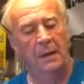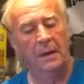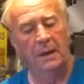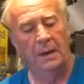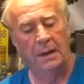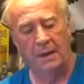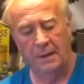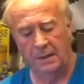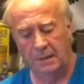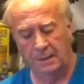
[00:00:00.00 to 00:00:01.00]

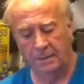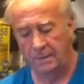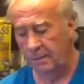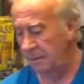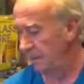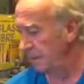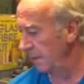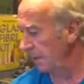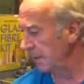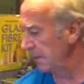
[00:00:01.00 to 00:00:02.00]
And you
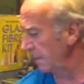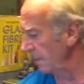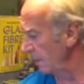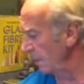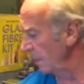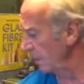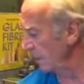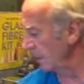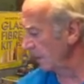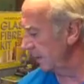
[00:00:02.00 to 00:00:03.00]
can see from the other
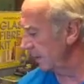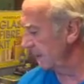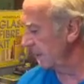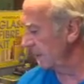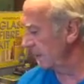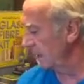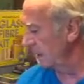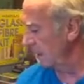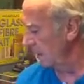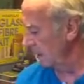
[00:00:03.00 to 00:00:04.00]
ones that
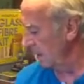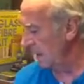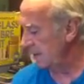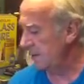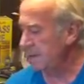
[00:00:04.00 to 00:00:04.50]
I